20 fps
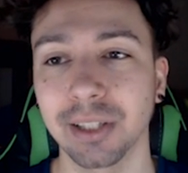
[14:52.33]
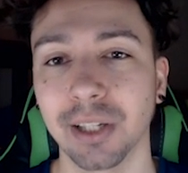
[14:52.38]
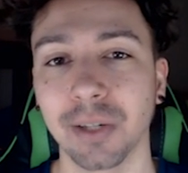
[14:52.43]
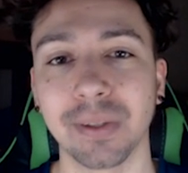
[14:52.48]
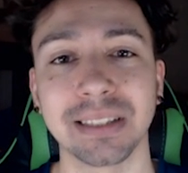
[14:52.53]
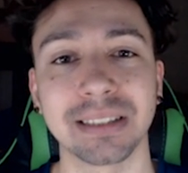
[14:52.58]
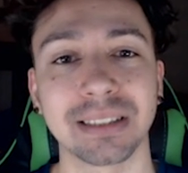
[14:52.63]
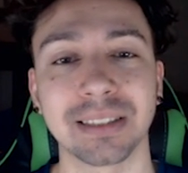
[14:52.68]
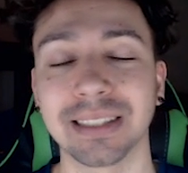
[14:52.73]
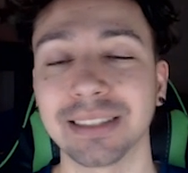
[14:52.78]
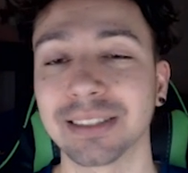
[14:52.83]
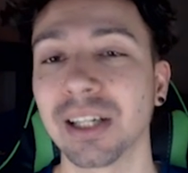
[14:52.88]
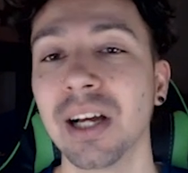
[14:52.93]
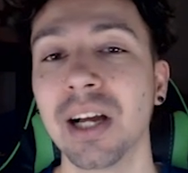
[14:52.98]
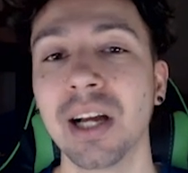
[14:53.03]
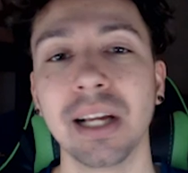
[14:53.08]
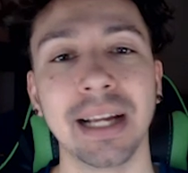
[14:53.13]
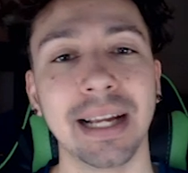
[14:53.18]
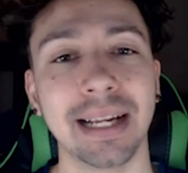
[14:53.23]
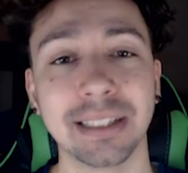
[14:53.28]
You know,
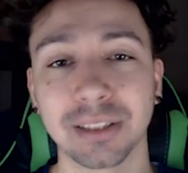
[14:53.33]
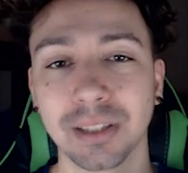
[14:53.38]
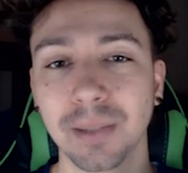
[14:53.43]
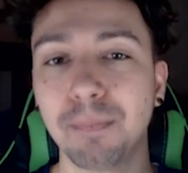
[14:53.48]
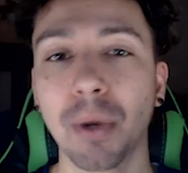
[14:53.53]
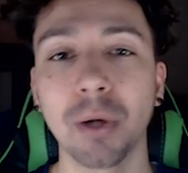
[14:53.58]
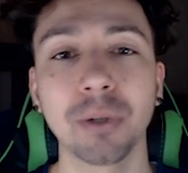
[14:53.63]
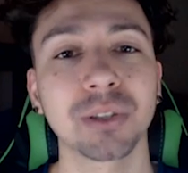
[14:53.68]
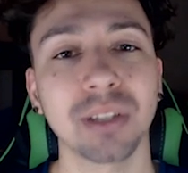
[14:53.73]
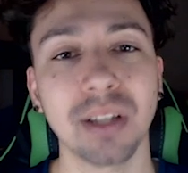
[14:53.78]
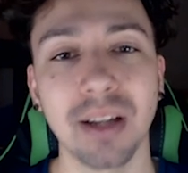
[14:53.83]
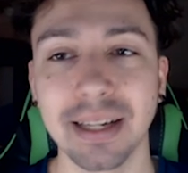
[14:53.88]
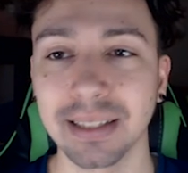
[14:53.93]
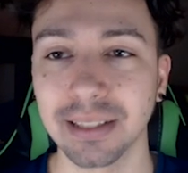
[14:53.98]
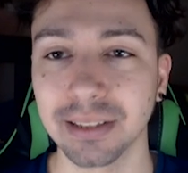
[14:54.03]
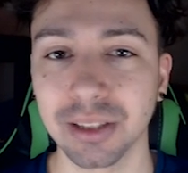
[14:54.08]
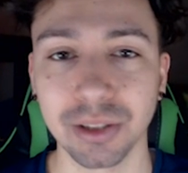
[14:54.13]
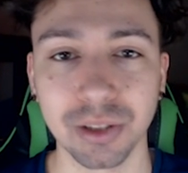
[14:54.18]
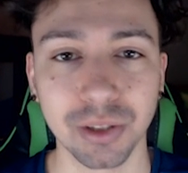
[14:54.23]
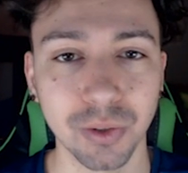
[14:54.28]
he's the most
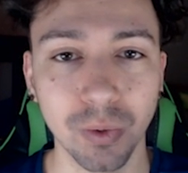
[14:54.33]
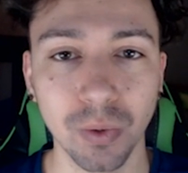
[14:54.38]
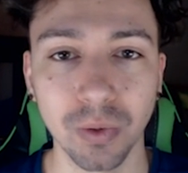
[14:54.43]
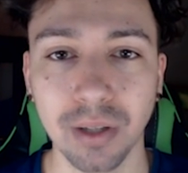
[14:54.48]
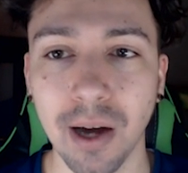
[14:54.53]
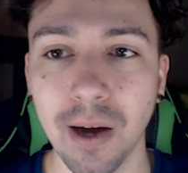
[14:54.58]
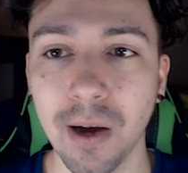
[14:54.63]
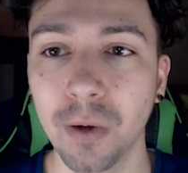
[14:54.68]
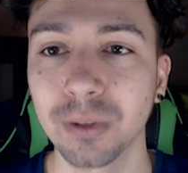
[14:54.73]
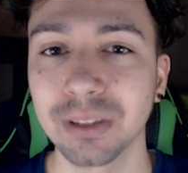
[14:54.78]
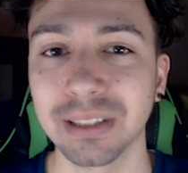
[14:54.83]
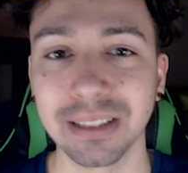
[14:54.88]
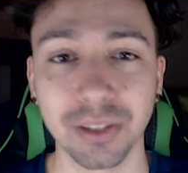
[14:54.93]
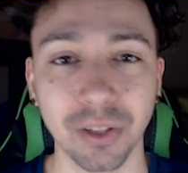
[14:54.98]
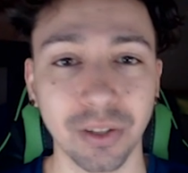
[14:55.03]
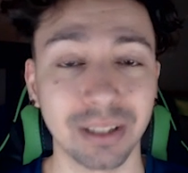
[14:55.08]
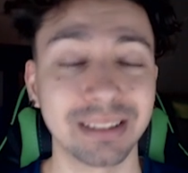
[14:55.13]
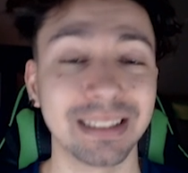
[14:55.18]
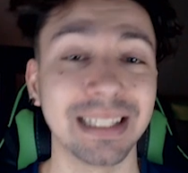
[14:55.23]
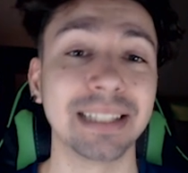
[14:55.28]
likely to score goals.
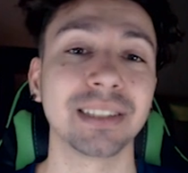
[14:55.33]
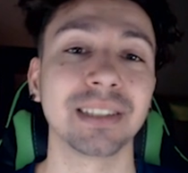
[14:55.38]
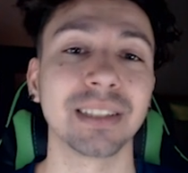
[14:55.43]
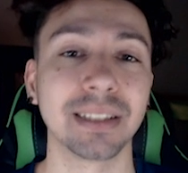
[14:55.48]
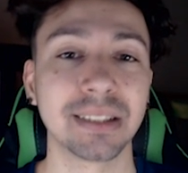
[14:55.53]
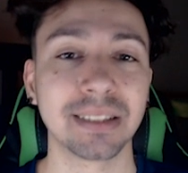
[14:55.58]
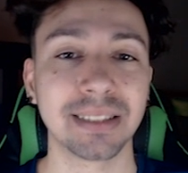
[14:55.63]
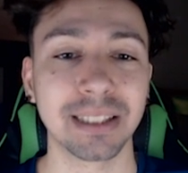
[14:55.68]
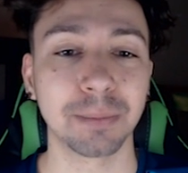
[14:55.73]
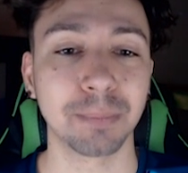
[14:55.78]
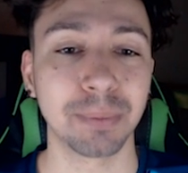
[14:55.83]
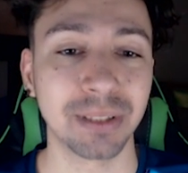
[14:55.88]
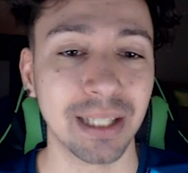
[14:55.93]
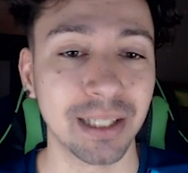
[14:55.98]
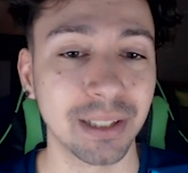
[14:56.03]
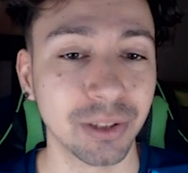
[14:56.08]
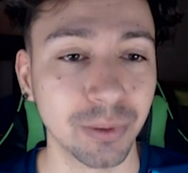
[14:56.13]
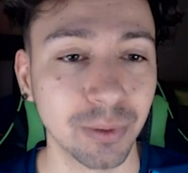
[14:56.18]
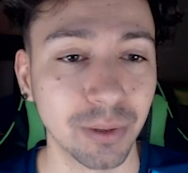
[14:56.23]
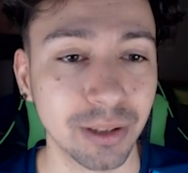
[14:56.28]
He's got a decent assist
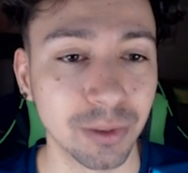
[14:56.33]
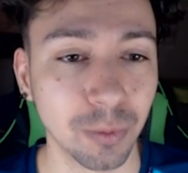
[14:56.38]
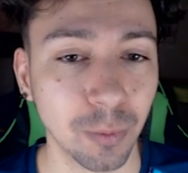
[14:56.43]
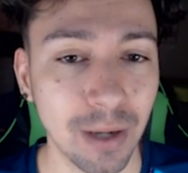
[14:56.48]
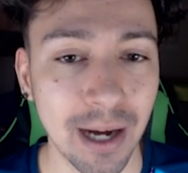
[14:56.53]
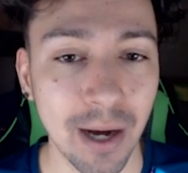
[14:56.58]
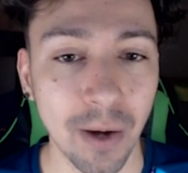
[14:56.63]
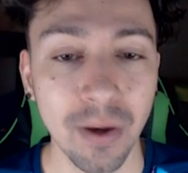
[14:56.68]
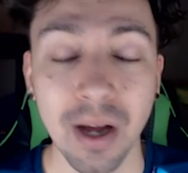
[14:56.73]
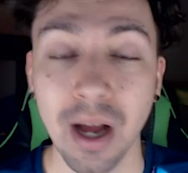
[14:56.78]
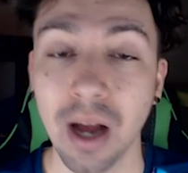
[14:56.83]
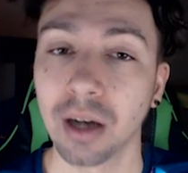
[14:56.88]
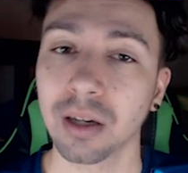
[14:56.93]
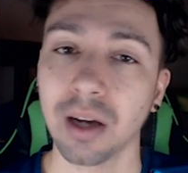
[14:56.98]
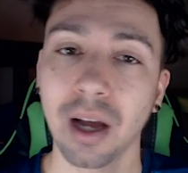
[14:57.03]
potential as well.